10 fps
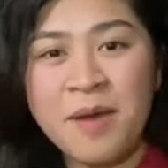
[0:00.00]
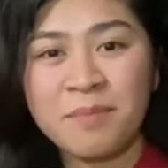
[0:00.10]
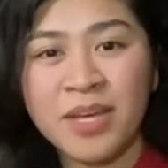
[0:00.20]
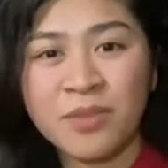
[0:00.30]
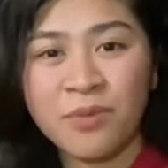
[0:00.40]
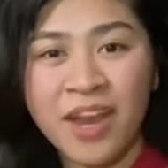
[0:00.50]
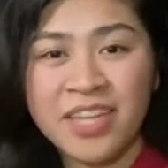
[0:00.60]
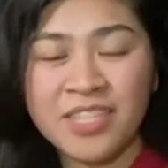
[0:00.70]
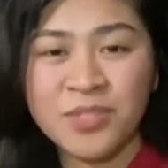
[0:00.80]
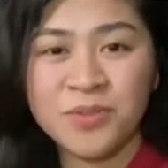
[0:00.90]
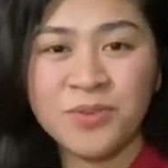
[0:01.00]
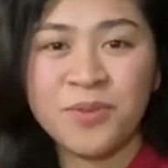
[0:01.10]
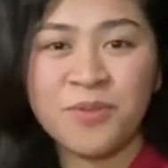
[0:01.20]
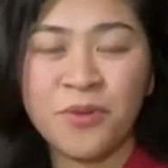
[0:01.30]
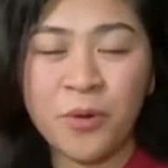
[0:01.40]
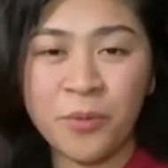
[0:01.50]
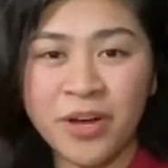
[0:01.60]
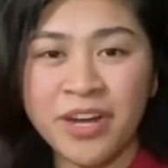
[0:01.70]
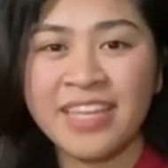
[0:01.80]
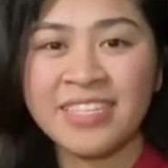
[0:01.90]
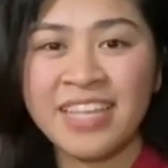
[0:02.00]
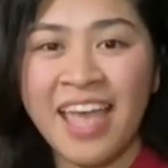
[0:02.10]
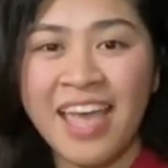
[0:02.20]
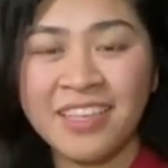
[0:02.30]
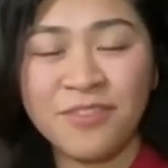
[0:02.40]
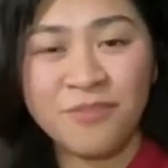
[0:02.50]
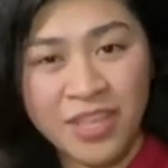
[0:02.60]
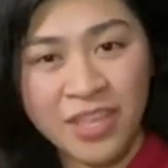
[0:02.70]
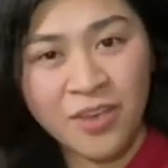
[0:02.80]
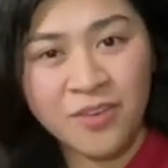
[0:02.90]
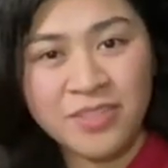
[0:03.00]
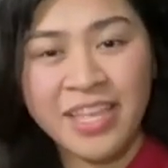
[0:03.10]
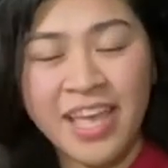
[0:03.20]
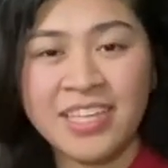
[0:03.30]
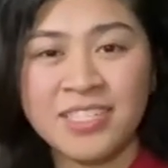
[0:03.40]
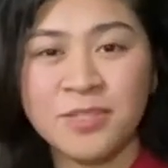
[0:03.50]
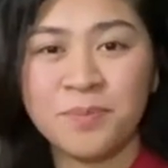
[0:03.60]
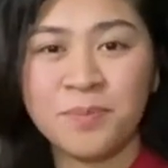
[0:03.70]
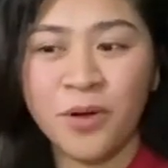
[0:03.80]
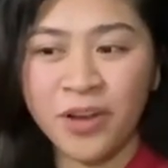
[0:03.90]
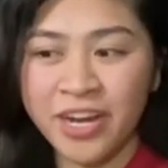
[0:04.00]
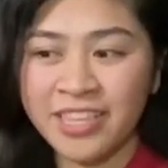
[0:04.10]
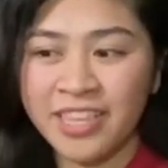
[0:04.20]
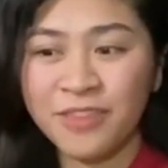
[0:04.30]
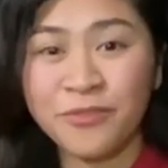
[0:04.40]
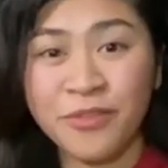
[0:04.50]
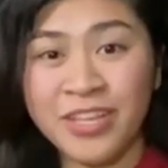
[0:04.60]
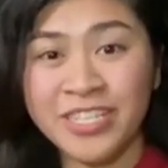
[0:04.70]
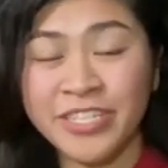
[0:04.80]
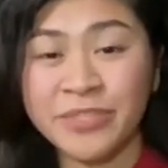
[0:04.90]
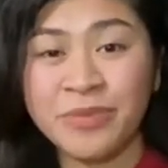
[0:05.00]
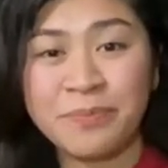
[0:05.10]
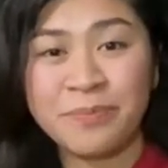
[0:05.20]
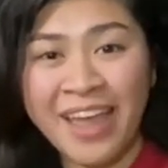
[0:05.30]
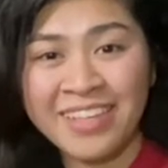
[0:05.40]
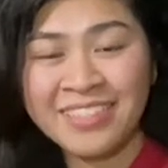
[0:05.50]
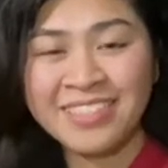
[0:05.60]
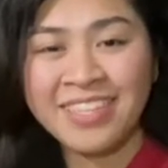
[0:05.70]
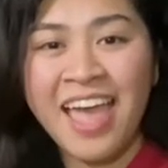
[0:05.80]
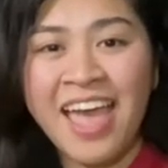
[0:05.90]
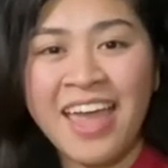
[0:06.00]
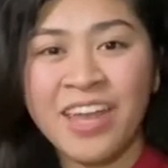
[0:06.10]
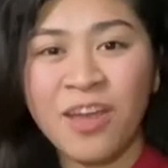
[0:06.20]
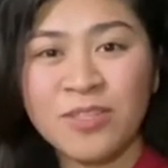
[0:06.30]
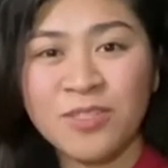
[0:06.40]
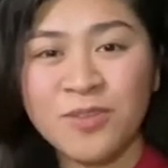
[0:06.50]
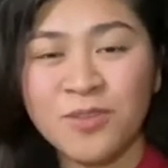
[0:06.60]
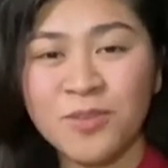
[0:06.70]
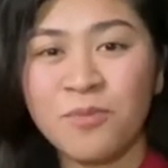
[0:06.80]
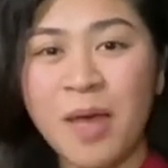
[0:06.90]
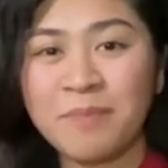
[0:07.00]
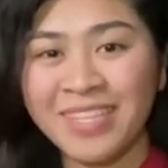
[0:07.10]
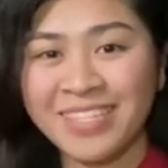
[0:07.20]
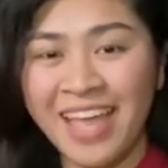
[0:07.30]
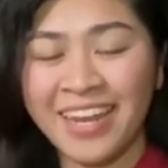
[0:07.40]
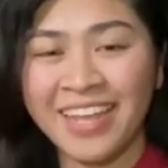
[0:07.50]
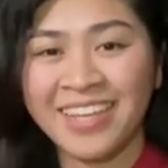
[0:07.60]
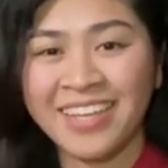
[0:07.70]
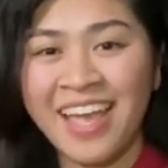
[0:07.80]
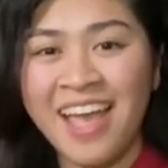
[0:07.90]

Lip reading: But what I do for work is I edit videos, I support influencers with brands, and I also do web designing.